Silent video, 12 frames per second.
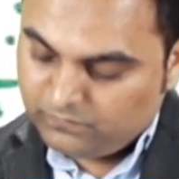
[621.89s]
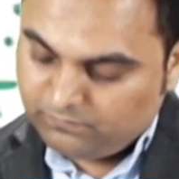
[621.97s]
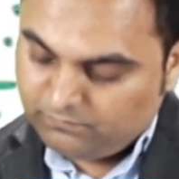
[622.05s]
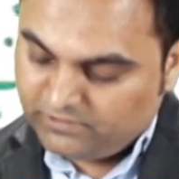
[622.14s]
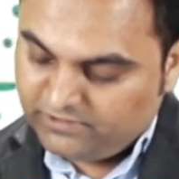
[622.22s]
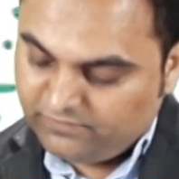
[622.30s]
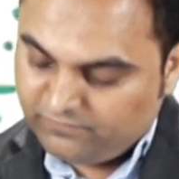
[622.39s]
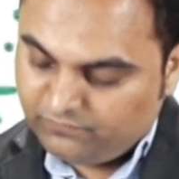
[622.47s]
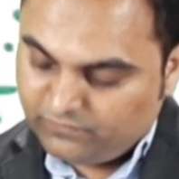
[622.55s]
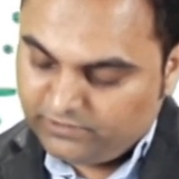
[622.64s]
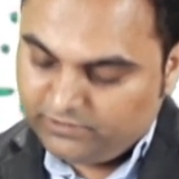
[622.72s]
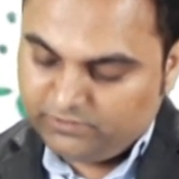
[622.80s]
minus
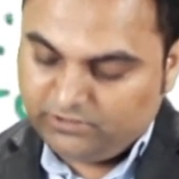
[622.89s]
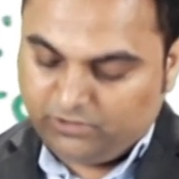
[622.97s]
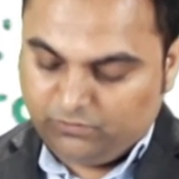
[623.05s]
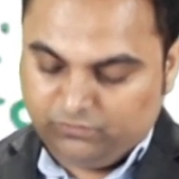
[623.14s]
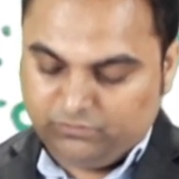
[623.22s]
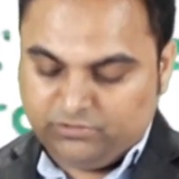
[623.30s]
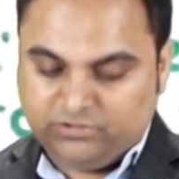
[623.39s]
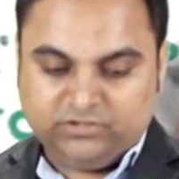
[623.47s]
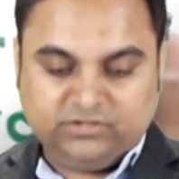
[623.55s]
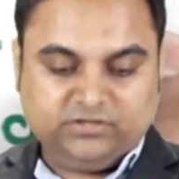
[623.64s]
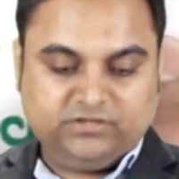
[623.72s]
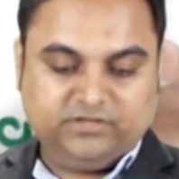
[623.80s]
y.
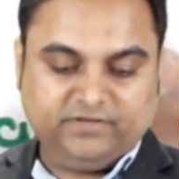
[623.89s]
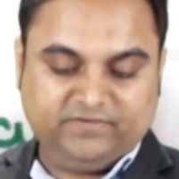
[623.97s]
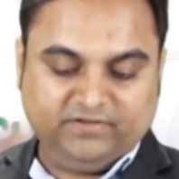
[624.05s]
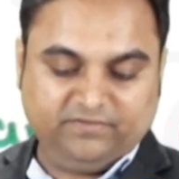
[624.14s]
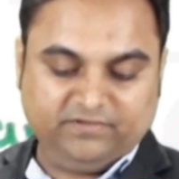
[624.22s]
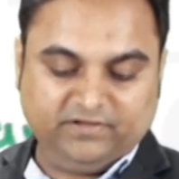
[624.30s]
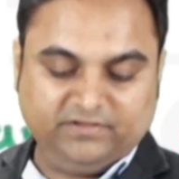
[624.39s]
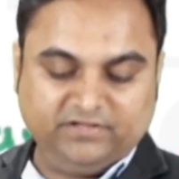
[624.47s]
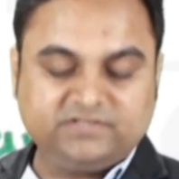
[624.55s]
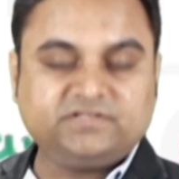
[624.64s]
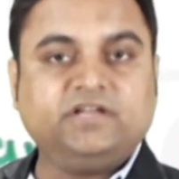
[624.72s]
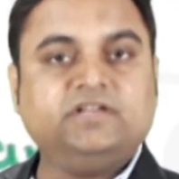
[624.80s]
Now, since in
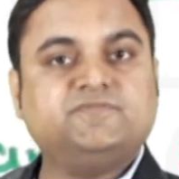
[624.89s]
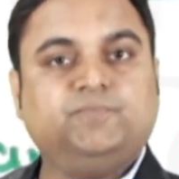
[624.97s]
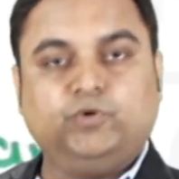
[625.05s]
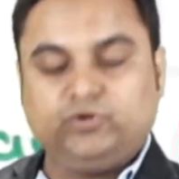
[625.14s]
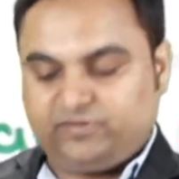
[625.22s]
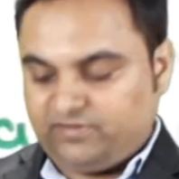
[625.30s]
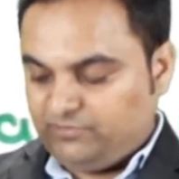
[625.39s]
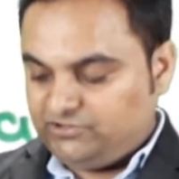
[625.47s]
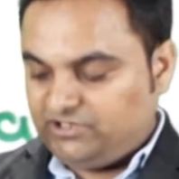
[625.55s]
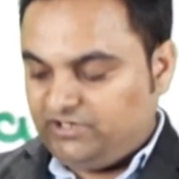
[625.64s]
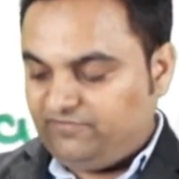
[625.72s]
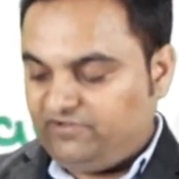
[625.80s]
this case both
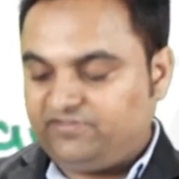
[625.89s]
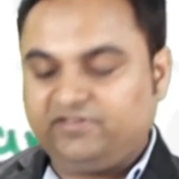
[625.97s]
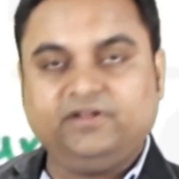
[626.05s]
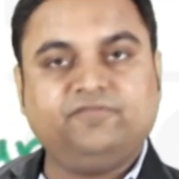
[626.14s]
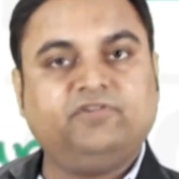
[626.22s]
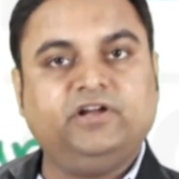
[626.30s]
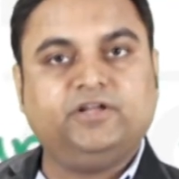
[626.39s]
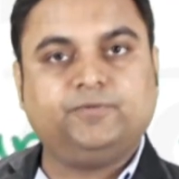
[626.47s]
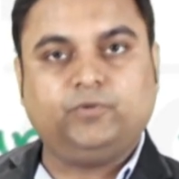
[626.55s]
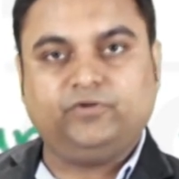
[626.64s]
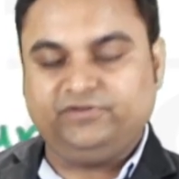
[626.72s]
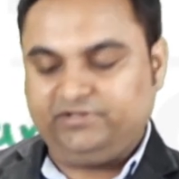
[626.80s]
summation fx and fy are
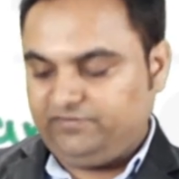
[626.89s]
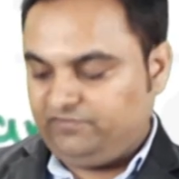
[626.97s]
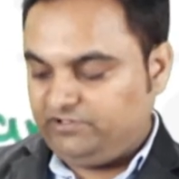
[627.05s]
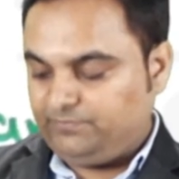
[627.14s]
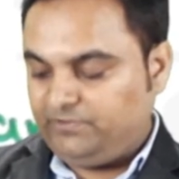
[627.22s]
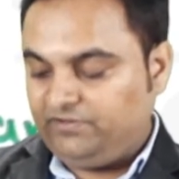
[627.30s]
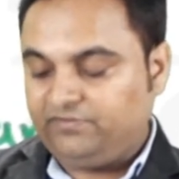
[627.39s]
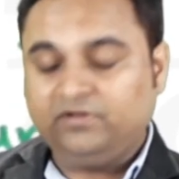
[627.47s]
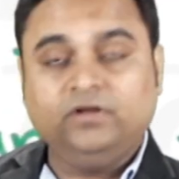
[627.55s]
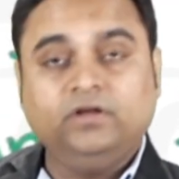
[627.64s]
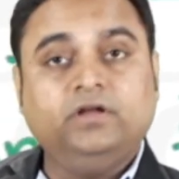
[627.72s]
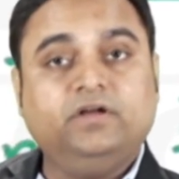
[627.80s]
positive, it means
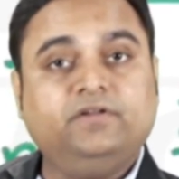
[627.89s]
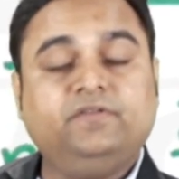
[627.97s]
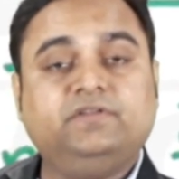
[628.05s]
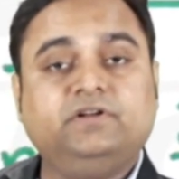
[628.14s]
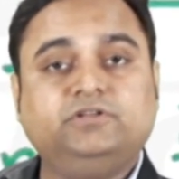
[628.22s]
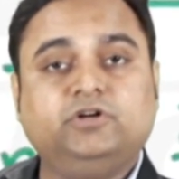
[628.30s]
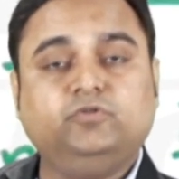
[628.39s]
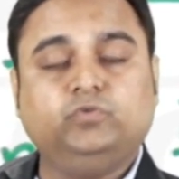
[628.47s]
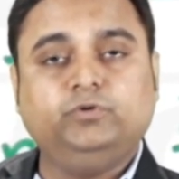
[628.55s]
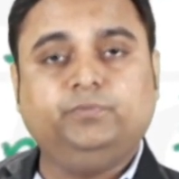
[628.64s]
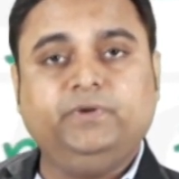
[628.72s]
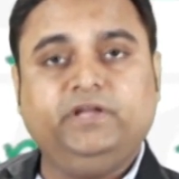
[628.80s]
the resultant
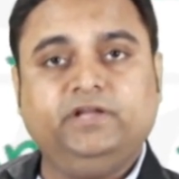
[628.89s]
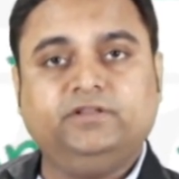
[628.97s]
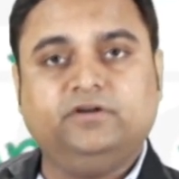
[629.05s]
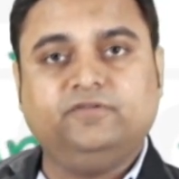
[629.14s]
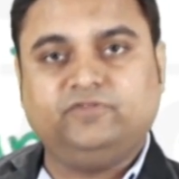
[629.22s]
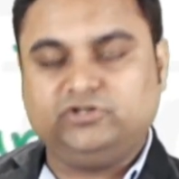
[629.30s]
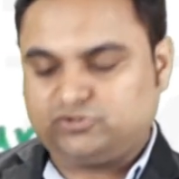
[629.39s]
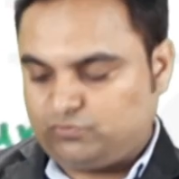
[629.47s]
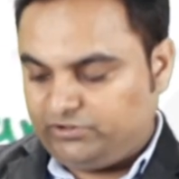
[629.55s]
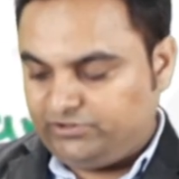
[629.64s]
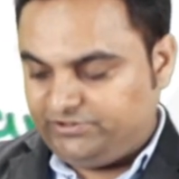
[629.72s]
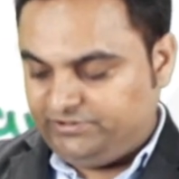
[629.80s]
would be in the first
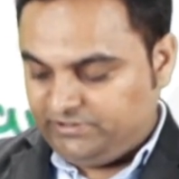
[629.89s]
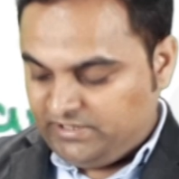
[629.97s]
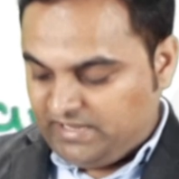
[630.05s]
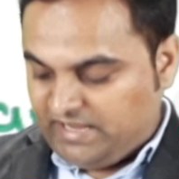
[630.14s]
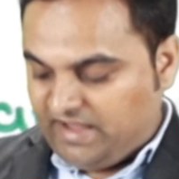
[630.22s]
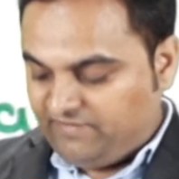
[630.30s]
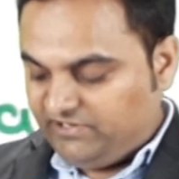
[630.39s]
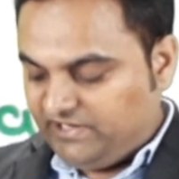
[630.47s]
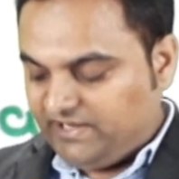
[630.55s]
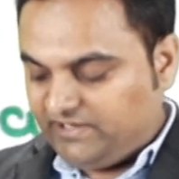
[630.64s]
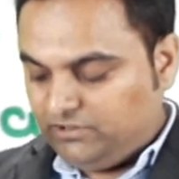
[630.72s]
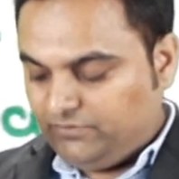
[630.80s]
quadrant, having an
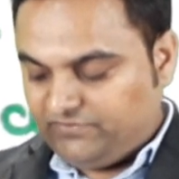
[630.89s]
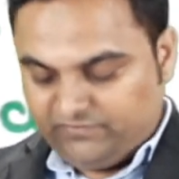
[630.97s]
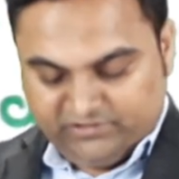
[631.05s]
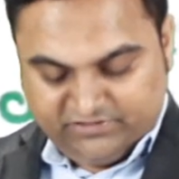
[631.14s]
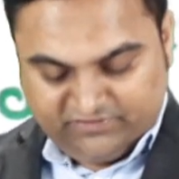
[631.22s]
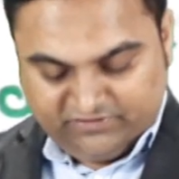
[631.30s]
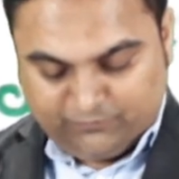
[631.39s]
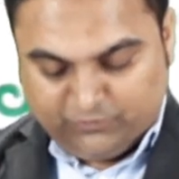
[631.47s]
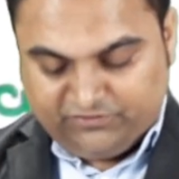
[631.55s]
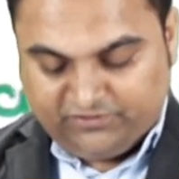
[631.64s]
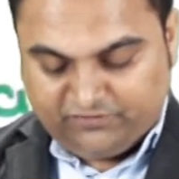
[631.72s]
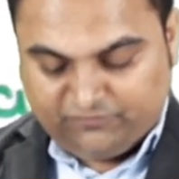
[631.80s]
angle of
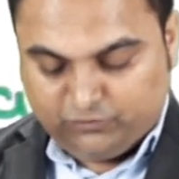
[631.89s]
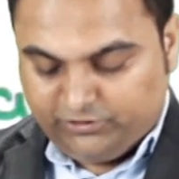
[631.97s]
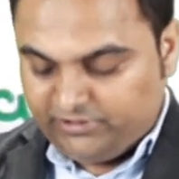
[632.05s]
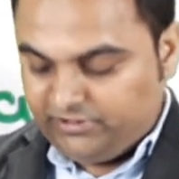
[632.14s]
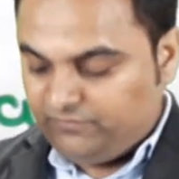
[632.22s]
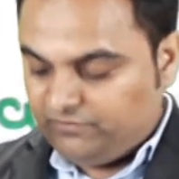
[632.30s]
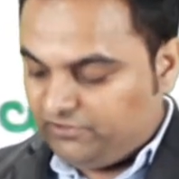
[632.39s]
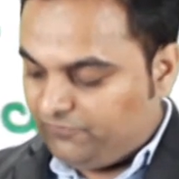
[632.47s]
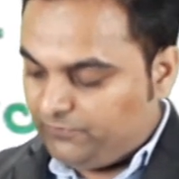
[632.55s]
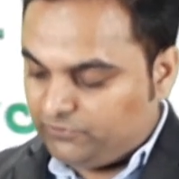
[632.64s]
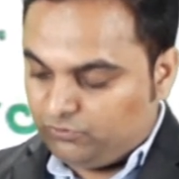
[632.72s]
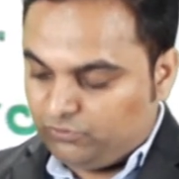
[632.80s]
76.64 degree with
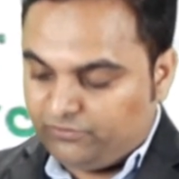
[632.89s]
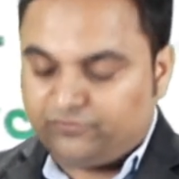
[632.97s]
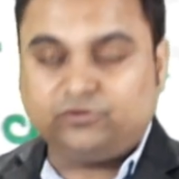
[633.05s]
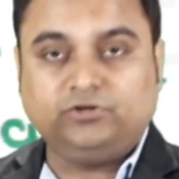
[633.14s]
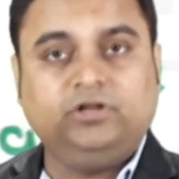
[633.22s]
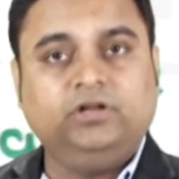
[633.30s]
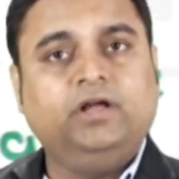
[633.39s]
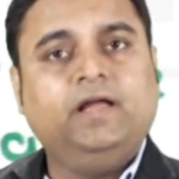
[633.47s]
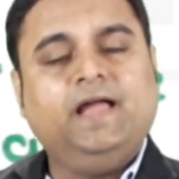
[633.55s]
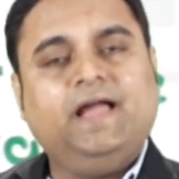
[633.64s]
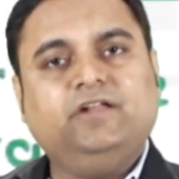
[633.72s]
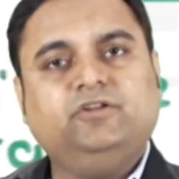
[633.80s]
respect to horizontal,
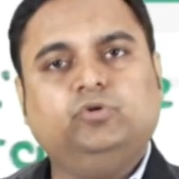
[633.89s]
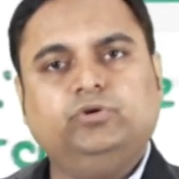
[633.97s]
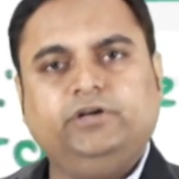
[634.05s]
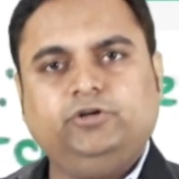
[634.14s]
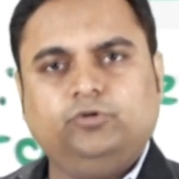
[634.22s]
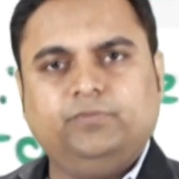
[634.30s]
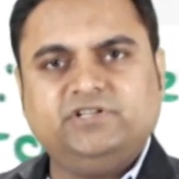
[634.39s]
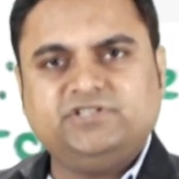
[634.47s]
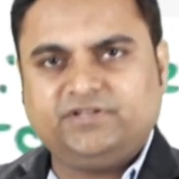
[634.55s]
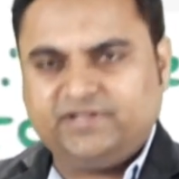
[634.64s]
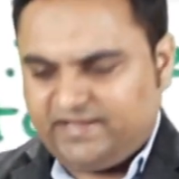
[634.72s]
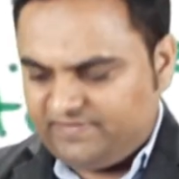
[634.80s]
and no need to
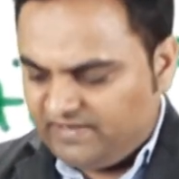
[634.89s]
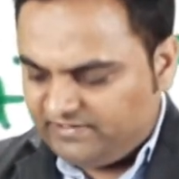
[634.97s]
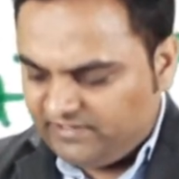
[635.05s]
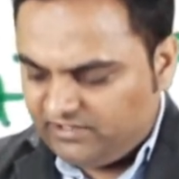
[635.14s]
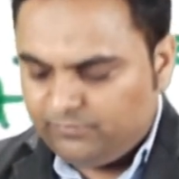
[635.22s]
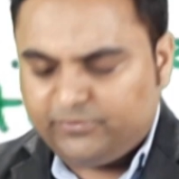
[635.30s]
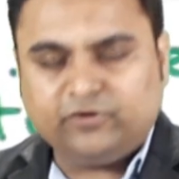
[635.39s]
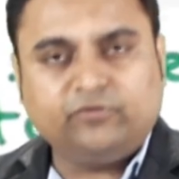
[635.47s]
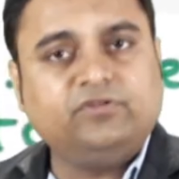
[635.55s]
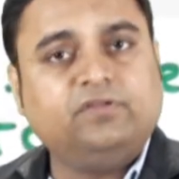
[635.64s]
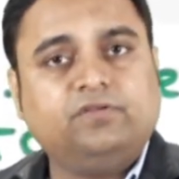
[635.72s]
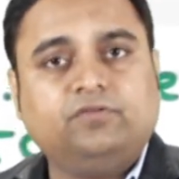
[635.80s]
measure the exact angle
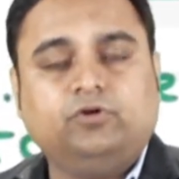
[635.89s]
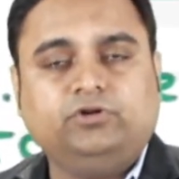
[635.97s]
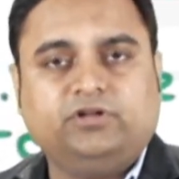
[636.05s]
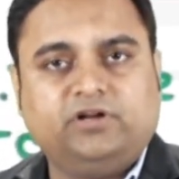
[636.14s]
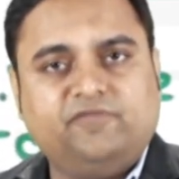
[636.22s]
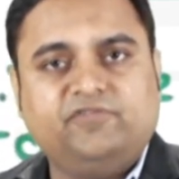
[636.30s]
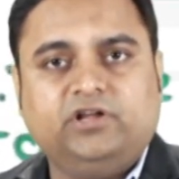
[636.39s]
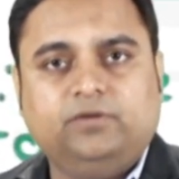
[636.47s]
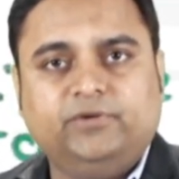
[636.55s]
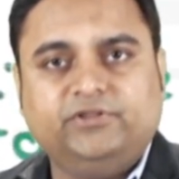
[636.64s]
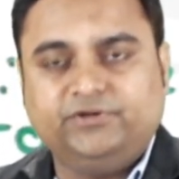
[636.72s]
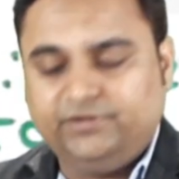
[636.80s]
because this is not a graphical
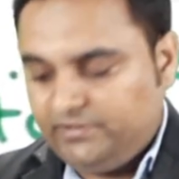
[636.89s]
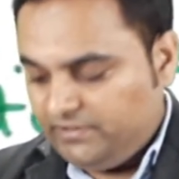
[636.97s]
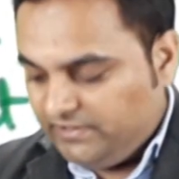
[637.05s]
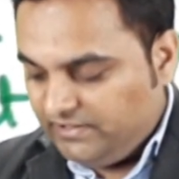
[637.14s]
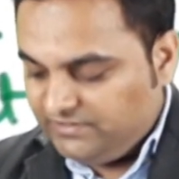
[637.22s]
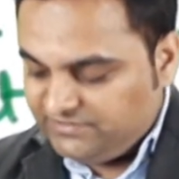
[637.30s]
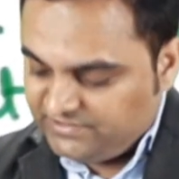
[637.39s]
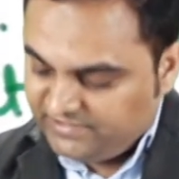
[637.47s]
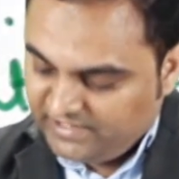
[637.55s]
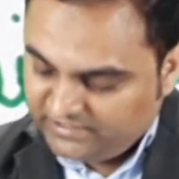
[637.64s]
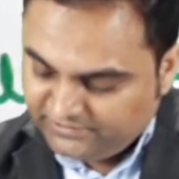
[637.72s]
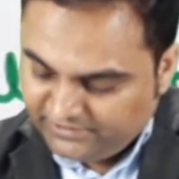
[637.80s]
method, it is
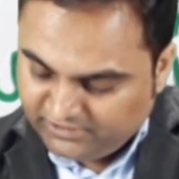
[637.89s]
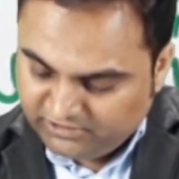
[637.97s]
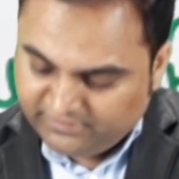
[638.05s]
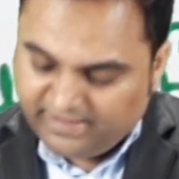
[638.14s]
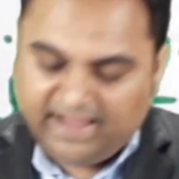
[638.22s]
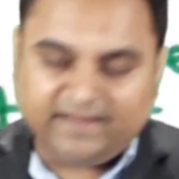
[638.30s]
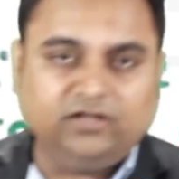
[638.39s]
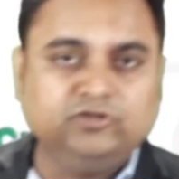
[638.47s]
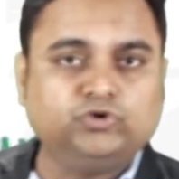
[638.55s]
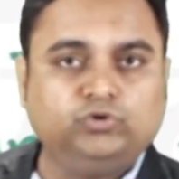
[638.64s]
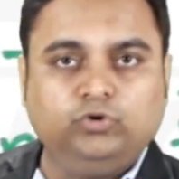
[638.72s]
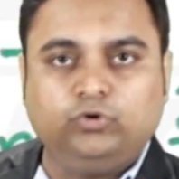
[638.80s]
analytical. The angle
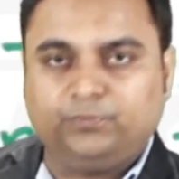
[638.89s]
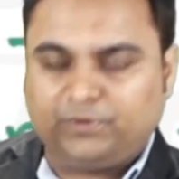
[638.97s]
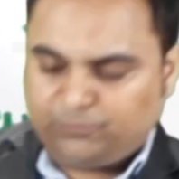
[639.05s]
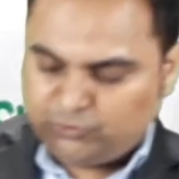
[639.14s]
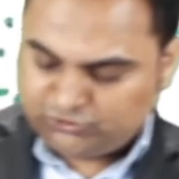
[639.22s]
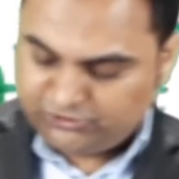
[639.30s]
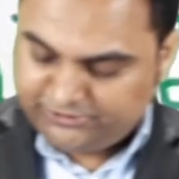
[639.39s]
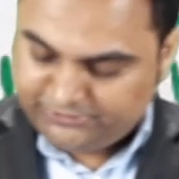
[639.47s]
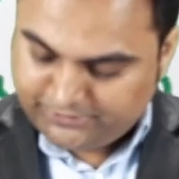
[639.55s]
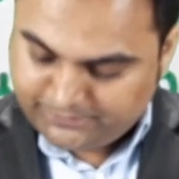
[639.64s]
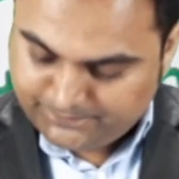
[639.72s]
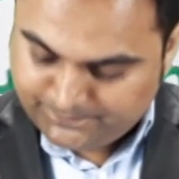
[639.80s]
should look proportionate.